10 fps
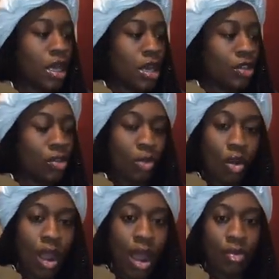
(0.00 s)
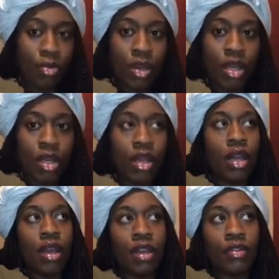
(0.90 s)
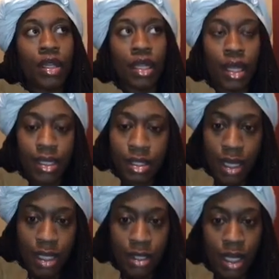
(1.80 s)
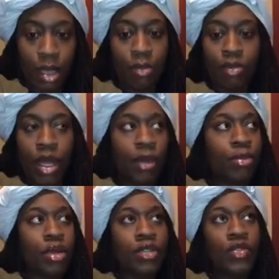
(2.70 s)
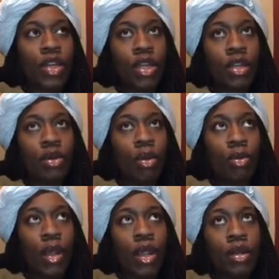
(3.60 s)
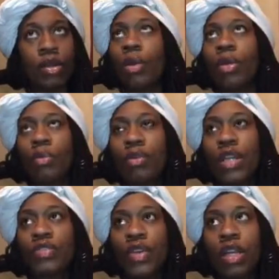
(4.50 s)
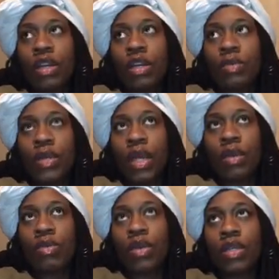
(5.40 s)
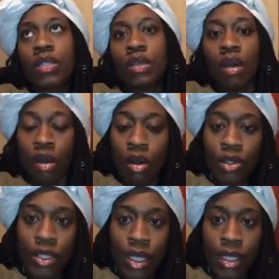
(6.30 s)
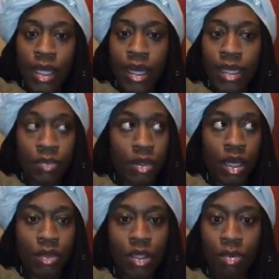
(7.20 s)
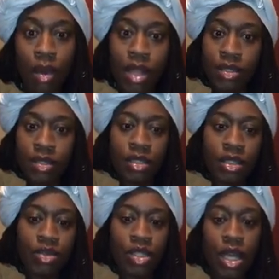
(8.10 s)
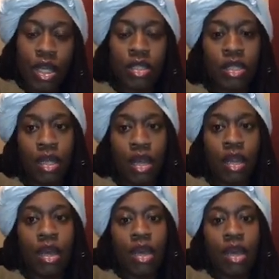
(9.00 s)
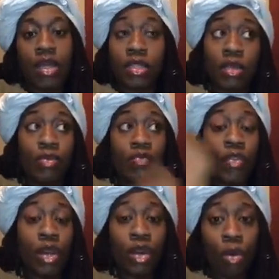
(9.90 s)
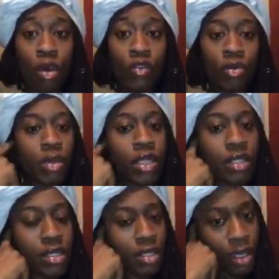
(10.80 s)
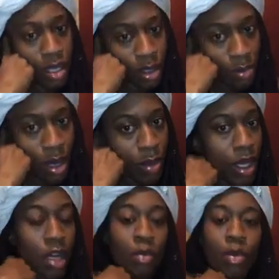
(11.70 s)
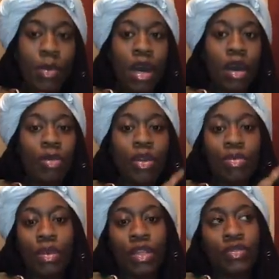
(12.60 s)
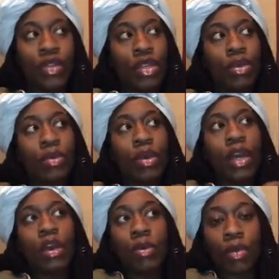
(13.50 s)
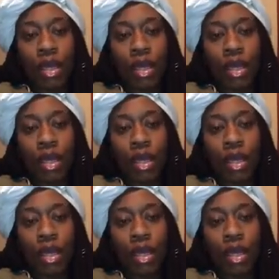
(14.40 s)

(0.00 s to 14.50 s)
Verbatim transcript: The more I read every class that I take, like breastfeeding awareness or the breastfeeding update was an all day class, but there was a price associated to that. To for in order for me to study and be able to help a mom with breastfeeding or help